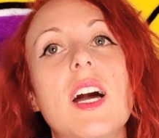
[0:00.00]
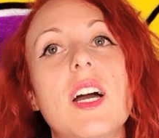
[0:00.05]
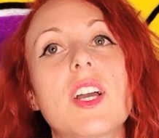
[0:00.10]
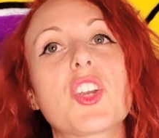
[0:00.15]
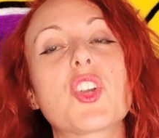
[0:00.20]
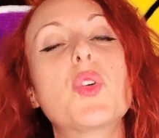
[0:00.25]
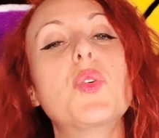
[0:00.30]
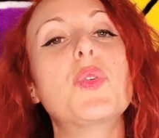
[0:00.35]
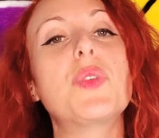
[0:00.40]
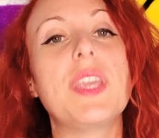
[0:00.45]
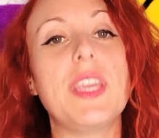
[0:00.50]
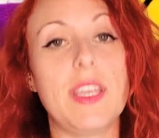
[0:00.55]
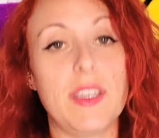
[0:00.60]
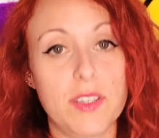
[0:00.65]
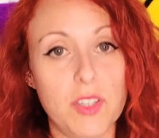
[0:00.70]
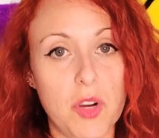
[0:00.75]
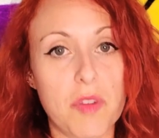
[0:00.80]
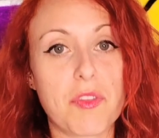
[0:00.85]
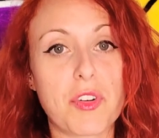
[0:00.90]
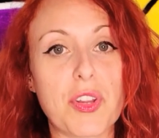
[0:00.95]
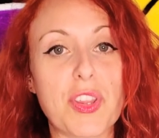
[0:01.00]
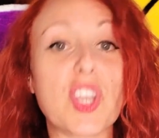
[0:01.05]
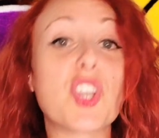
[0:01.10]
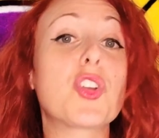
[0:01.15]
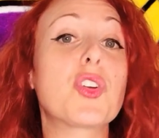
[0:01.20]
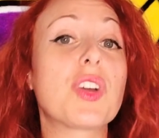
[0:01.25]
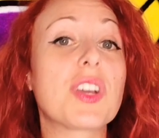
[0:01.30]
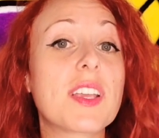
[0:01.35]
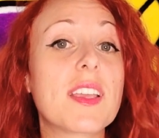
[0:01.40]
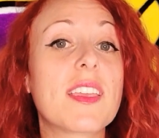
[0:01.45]
kooky over in the
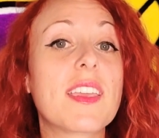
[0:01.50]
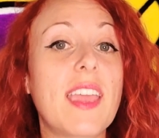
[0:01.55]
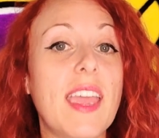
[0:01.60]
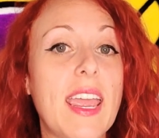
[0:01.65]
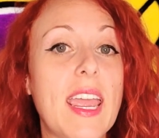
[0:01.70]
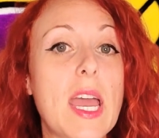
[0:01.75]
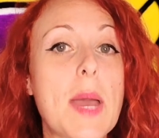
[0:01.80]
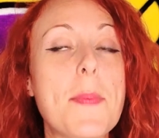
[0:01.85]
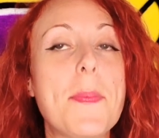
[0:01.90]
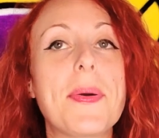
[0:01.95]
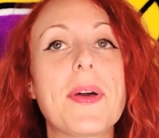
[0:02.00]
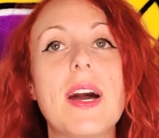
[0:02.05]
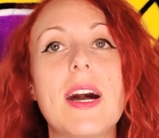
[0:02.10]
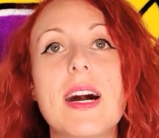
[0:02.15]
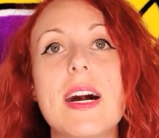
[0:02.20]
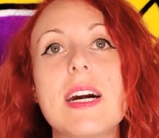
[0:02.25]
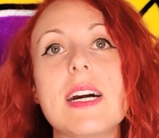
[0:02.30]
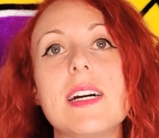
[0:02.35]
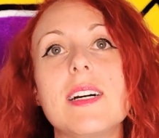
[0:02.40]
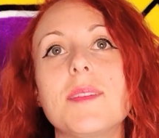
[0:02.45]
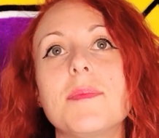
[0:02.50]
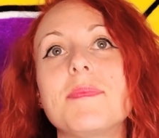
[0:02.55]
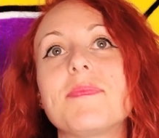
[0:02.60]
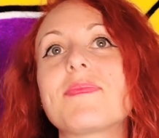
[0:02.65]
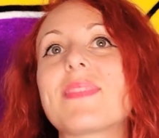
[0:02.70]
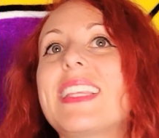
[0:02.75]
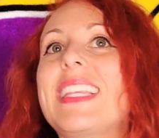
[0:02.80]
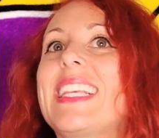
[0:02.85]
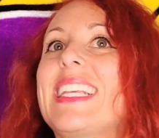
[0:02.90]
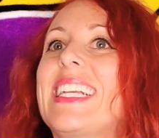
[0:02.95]
cook camp,
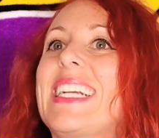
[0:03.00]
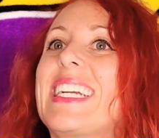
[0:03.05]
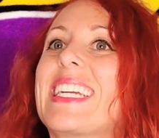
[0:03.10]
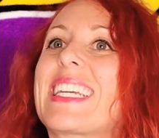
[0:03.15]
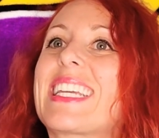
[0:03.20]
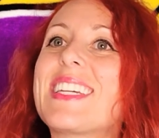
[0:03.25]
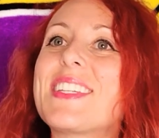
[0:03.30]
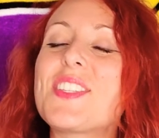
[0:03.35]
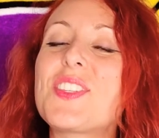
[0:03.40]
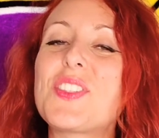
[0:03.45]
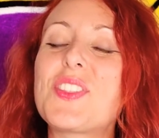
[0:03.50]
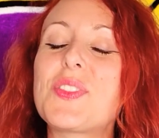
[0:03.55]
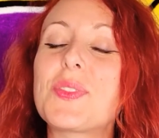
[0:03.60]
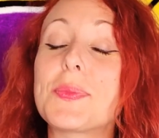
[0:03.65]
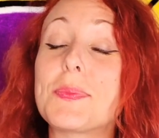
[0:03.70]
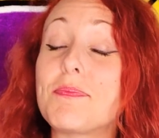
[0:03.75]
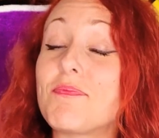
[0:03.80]
because...